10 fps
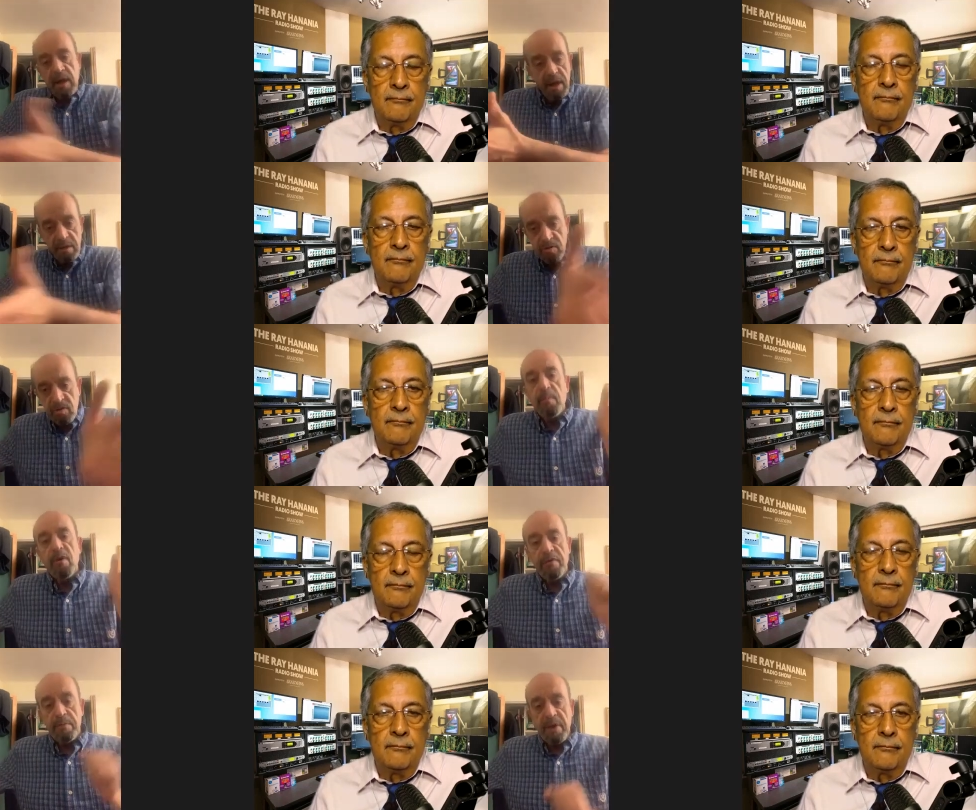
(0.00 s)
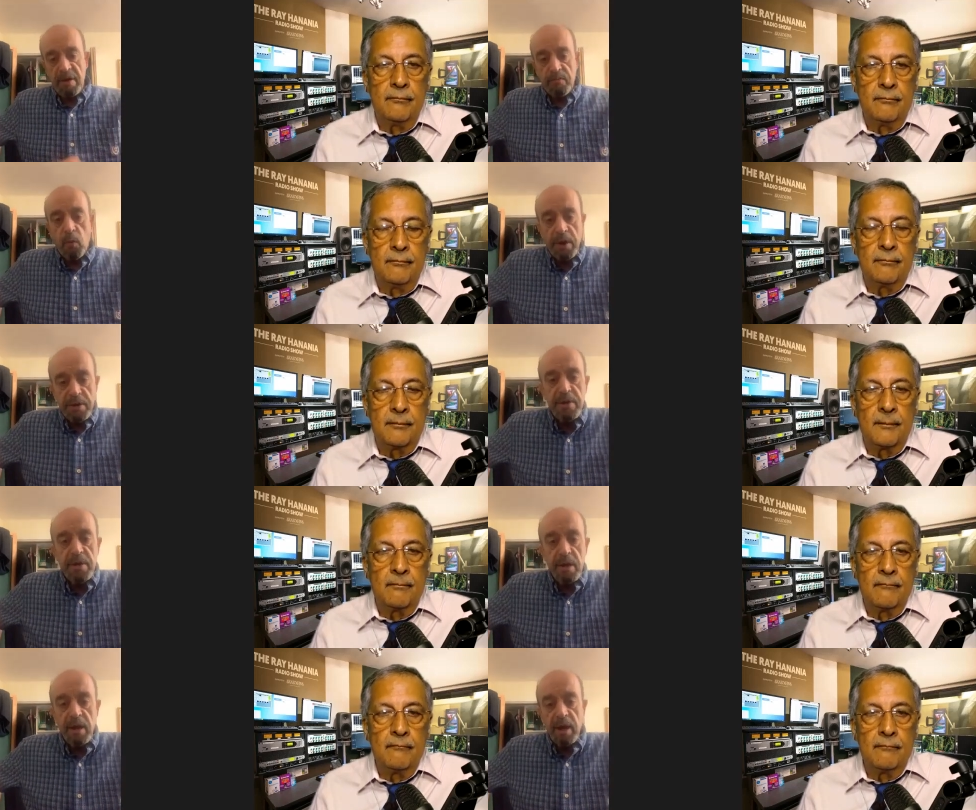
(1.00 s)
Speaker 1: the end, some of them have
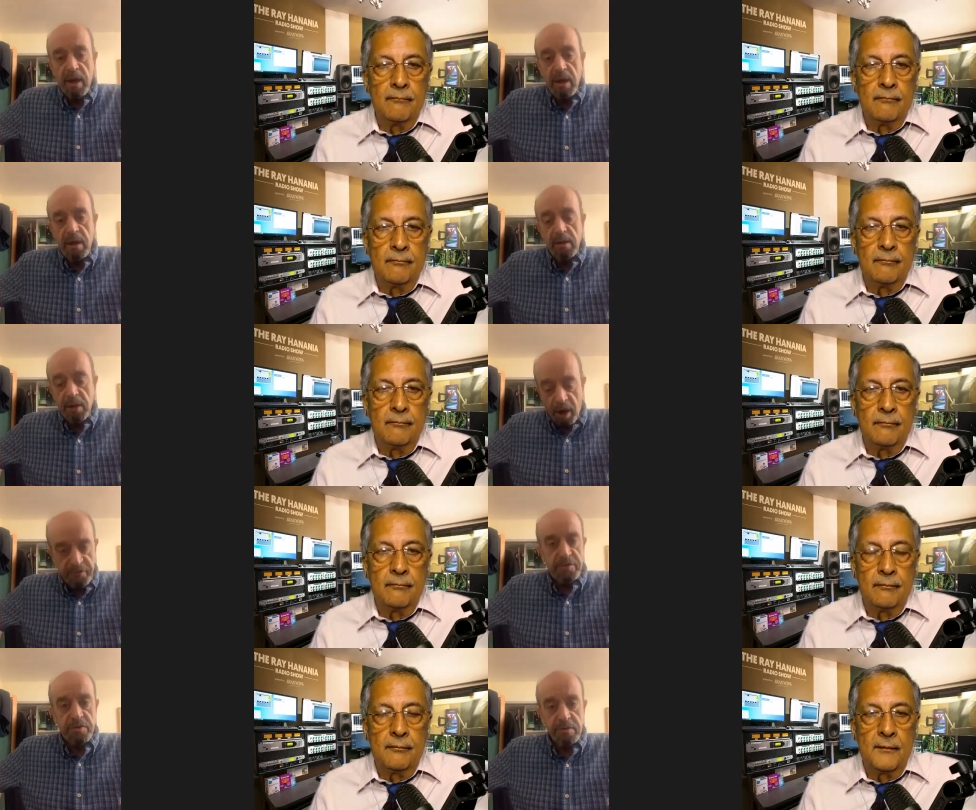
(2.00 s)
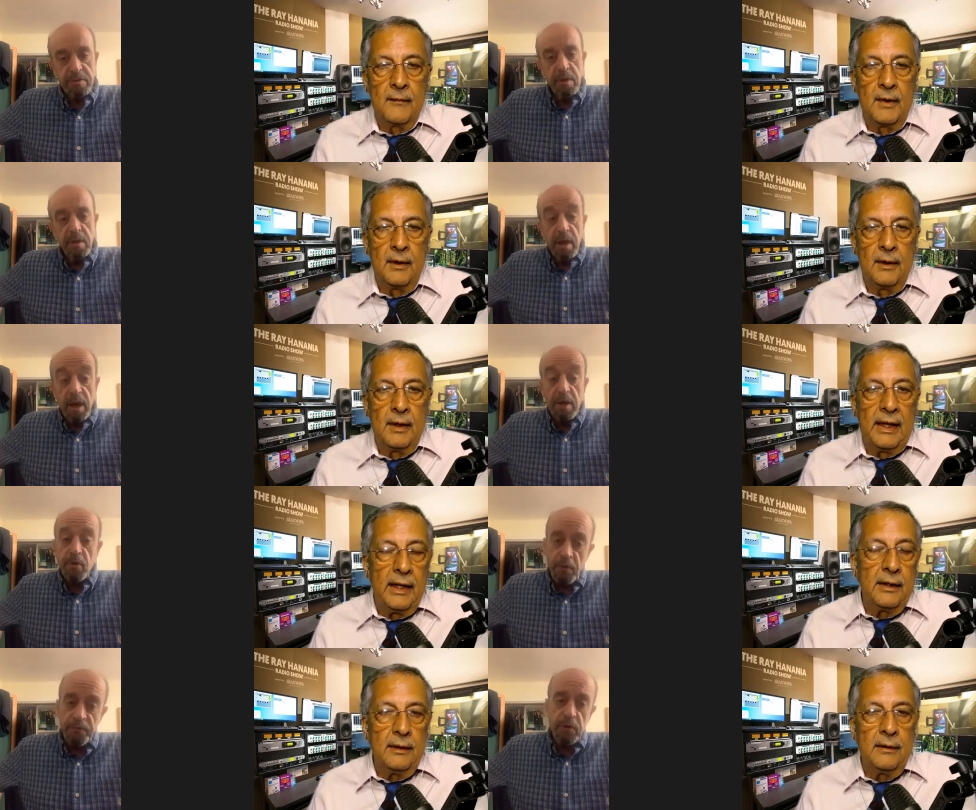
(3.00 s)
won uh, offices, and,
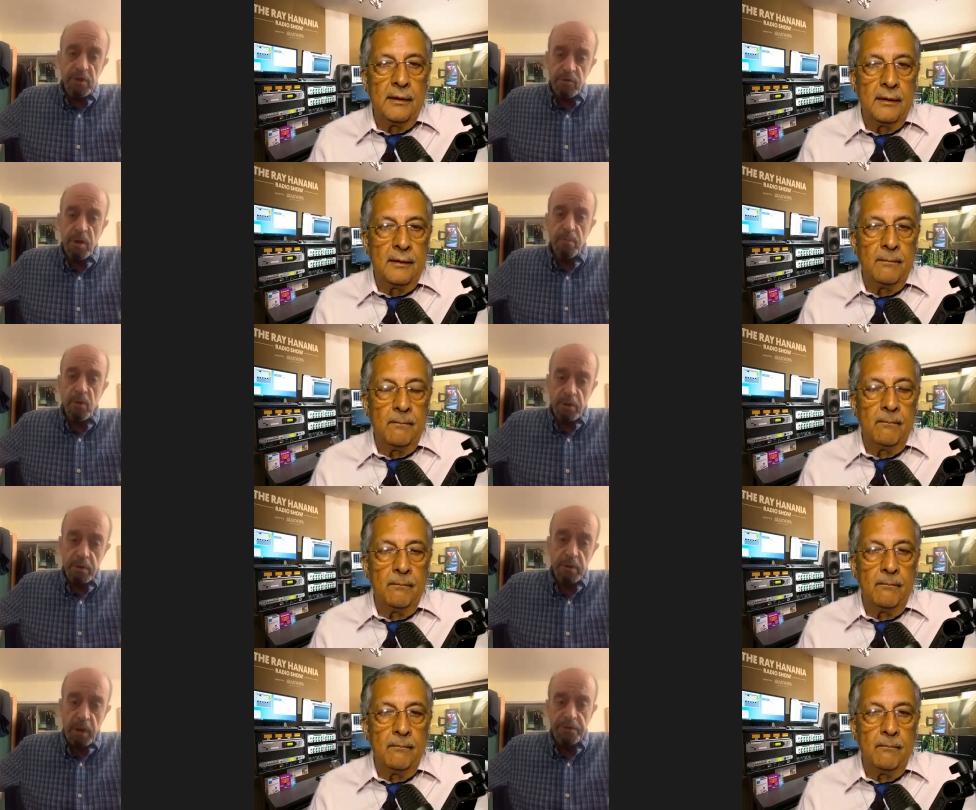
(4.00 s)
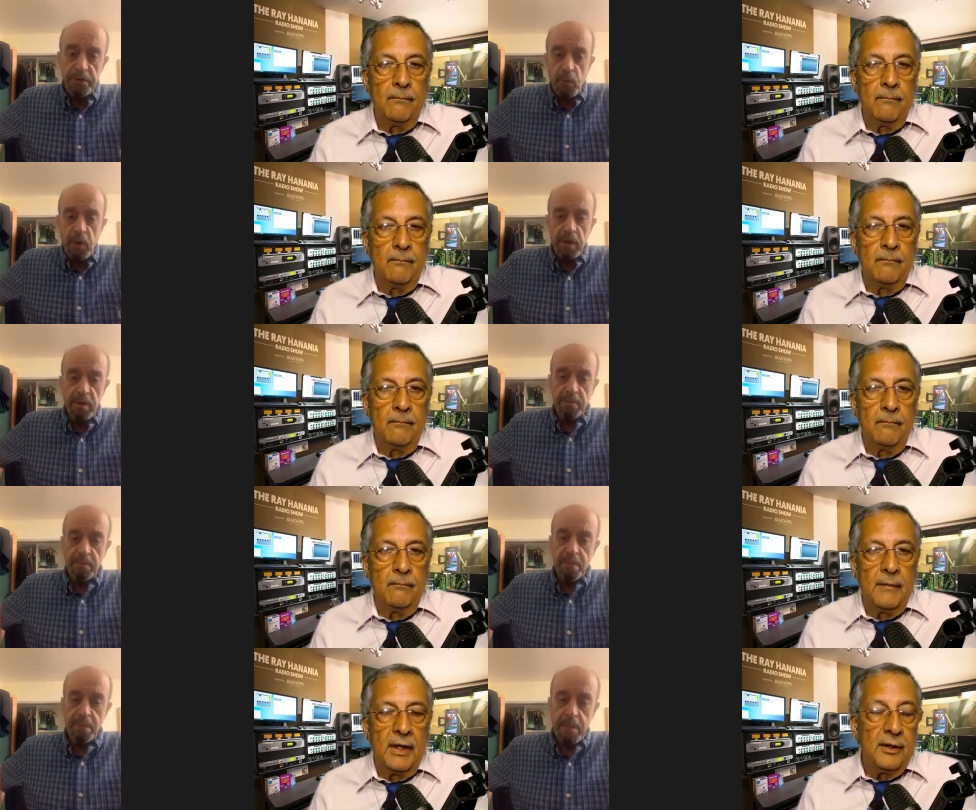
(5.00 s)
and hopefully some more on the way.
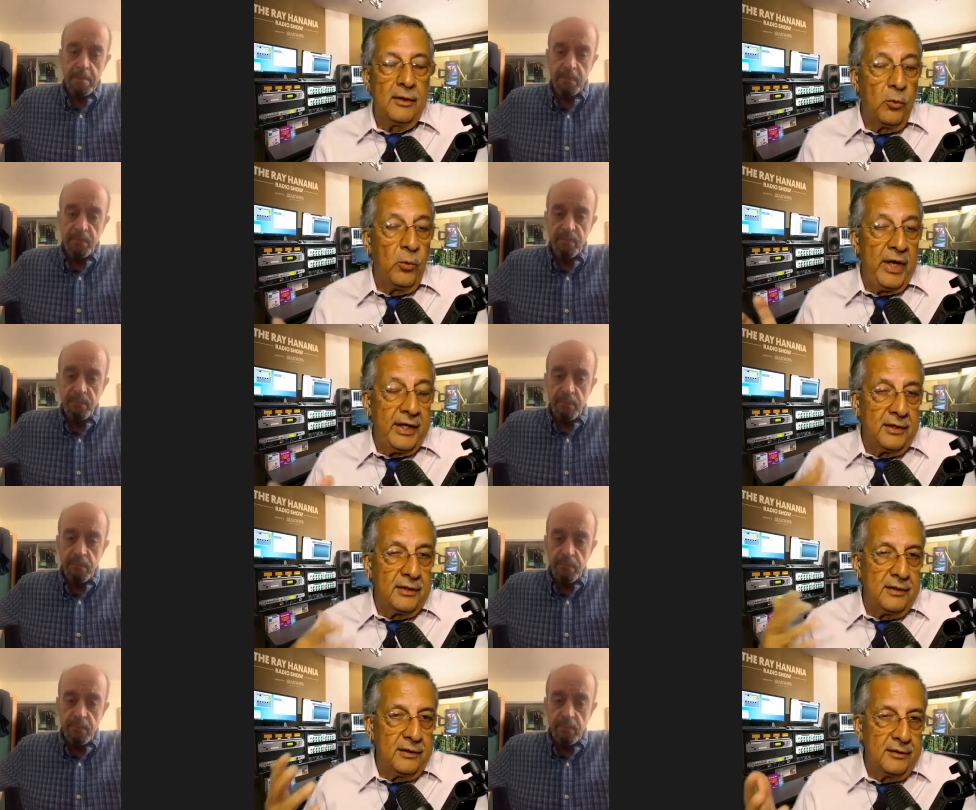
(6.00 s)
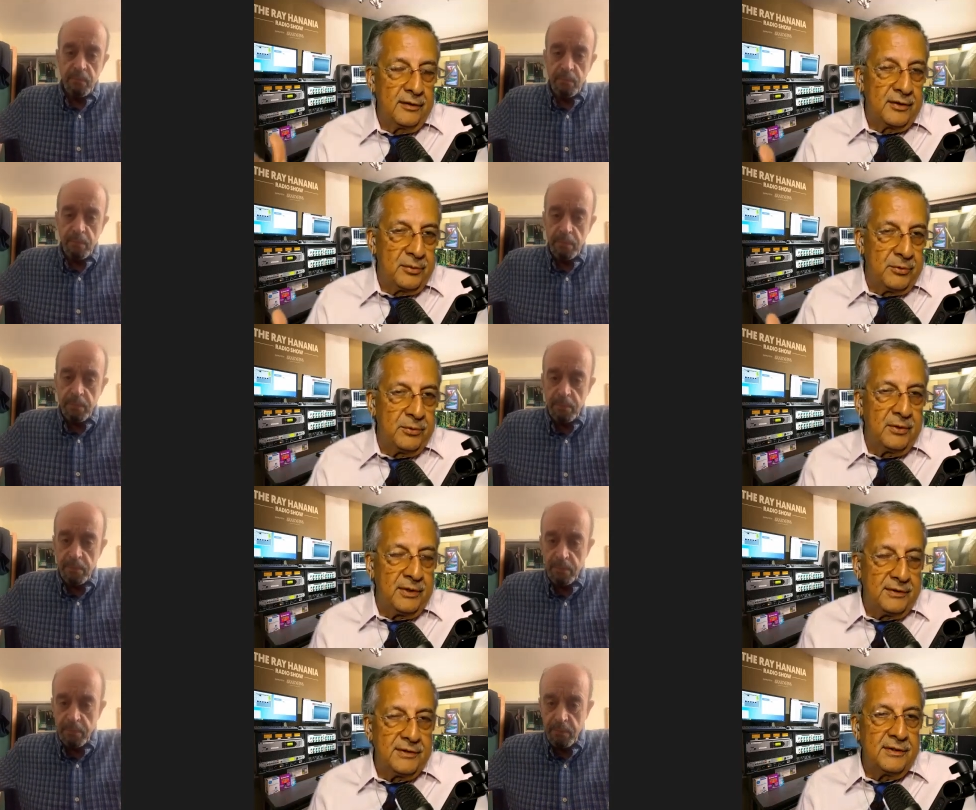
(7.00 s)
Speaker 2: And it awakened the
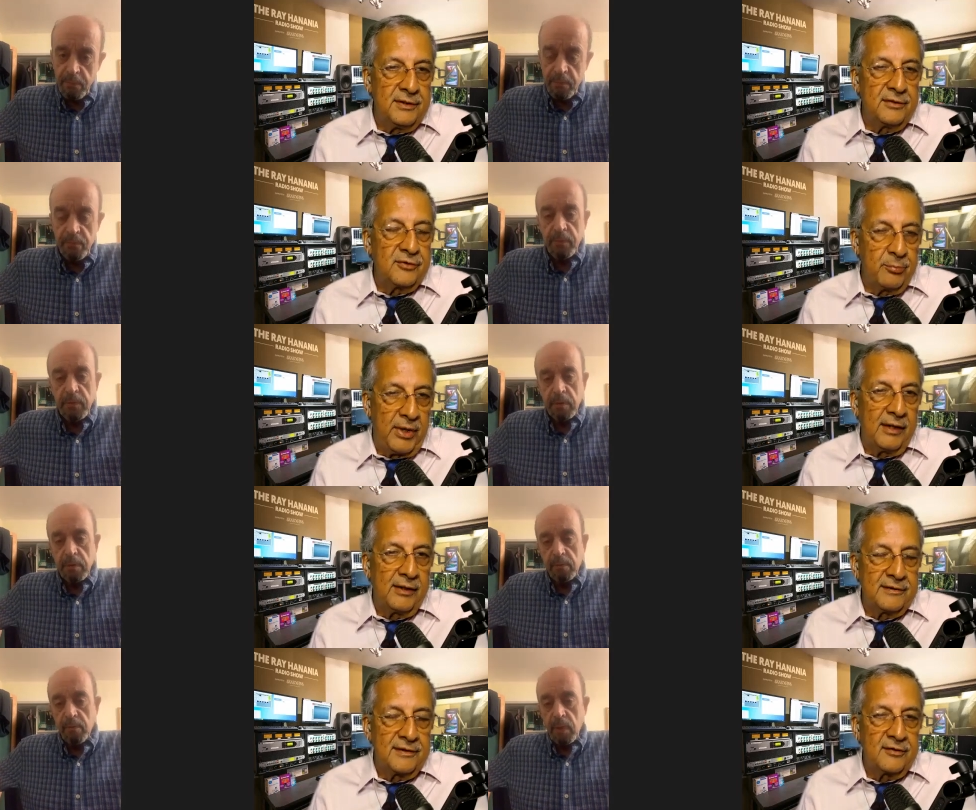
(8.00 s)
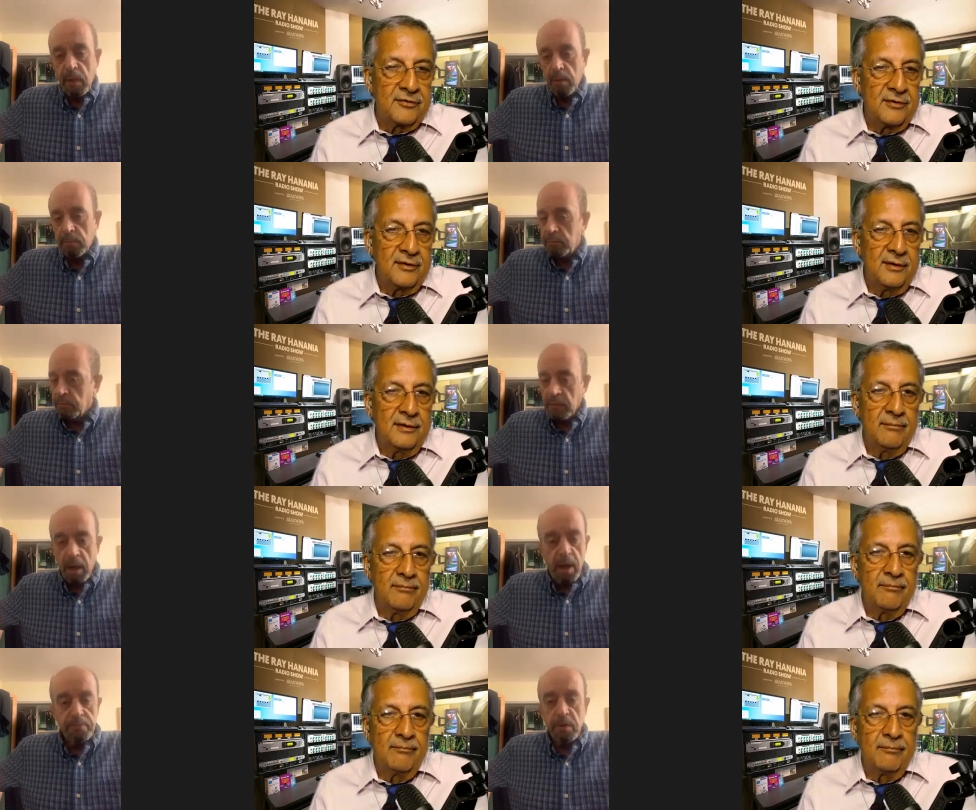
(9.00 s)
community, didn't it, to politics?
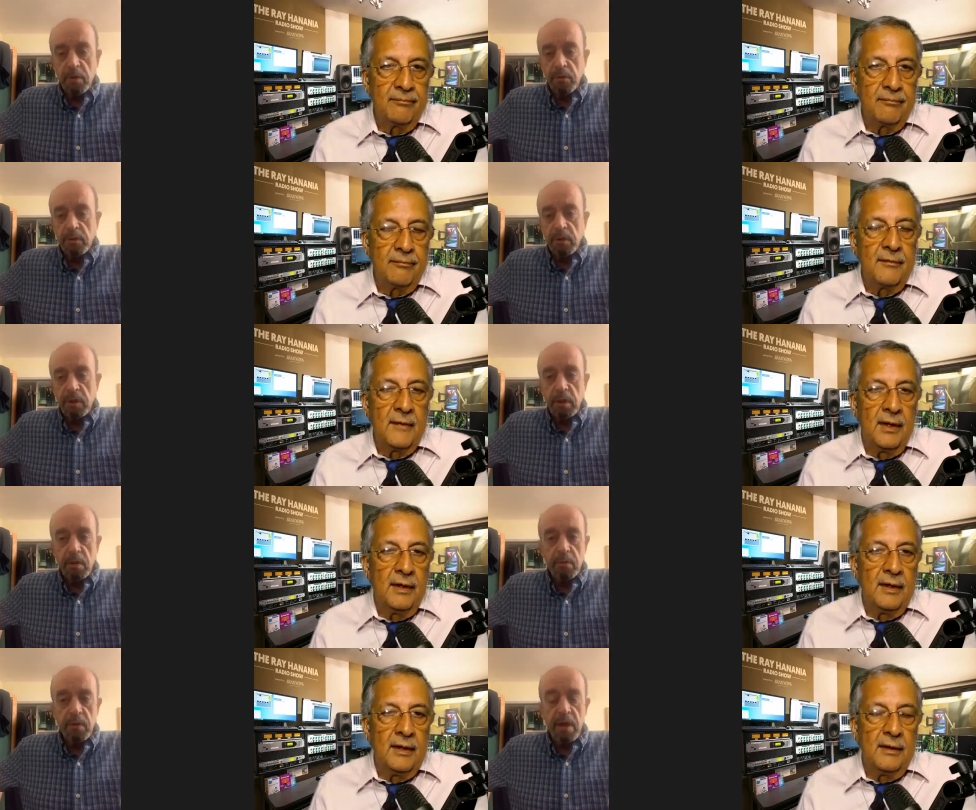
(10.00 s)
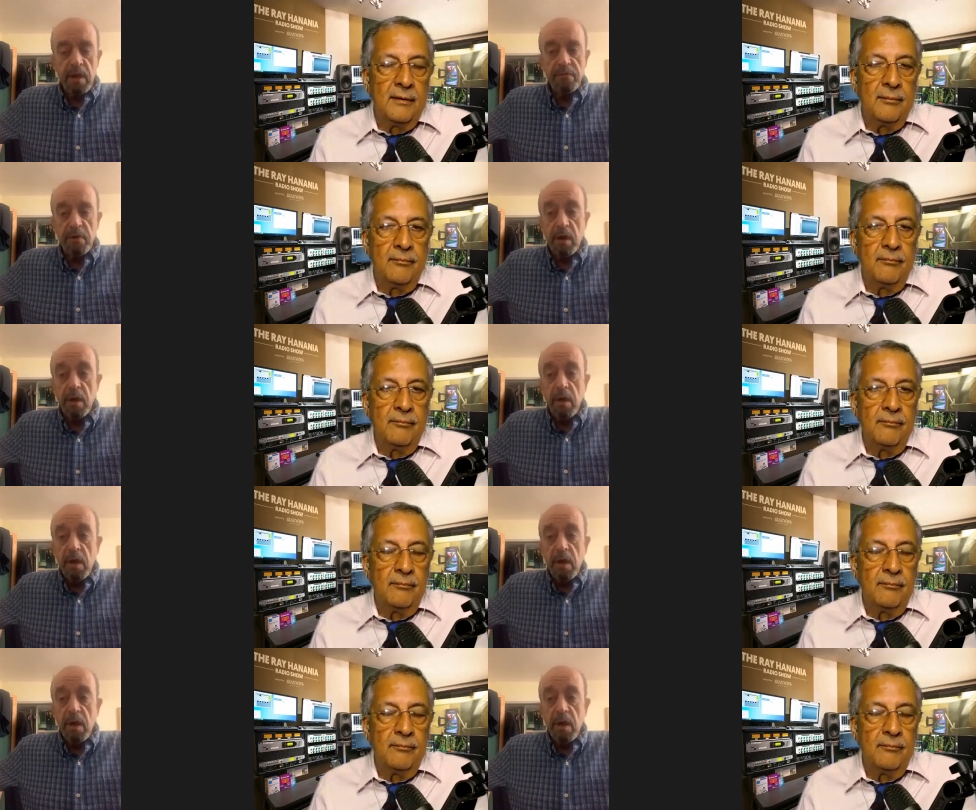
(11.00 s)
Speaker 1: Absolutely. You know, we have a